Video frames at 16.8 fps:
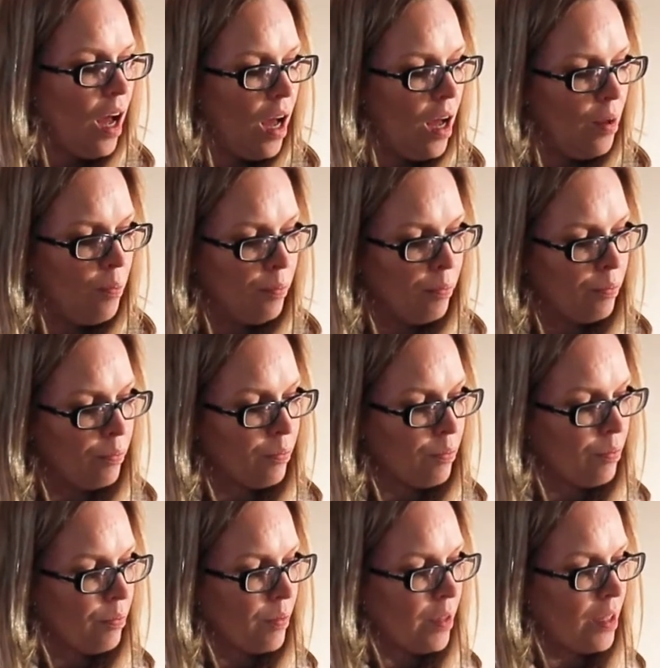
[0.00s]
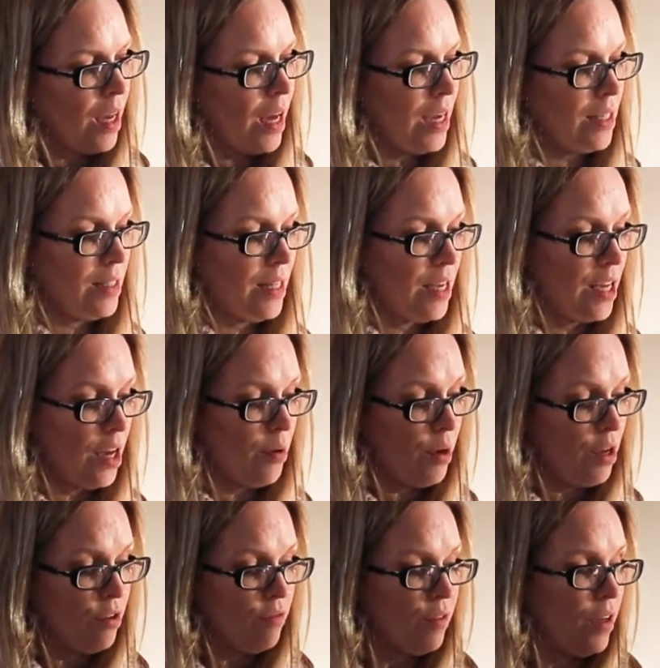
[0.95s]
as they go
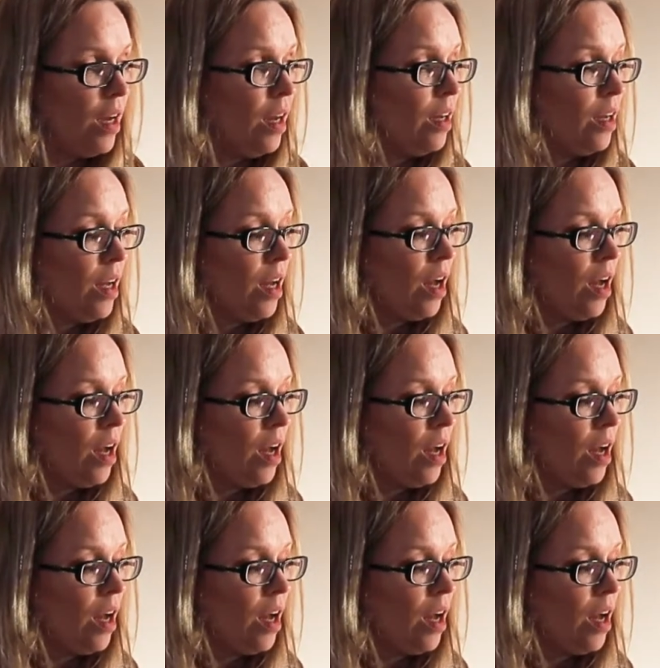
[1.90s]
over.